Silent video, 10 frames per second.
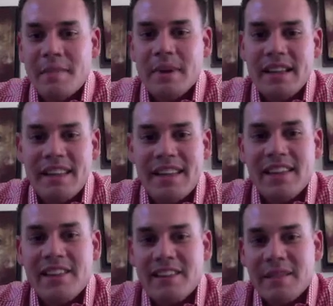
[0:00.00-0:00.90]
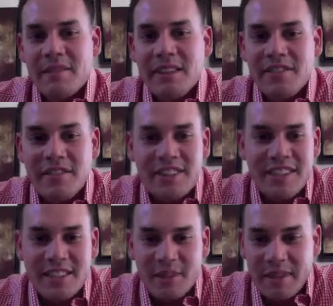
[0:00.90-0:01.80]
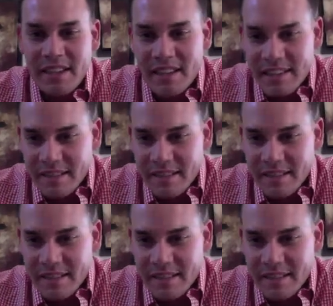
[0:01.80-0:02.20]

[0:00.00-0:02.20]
But thank you, and I'm looking forward to this week.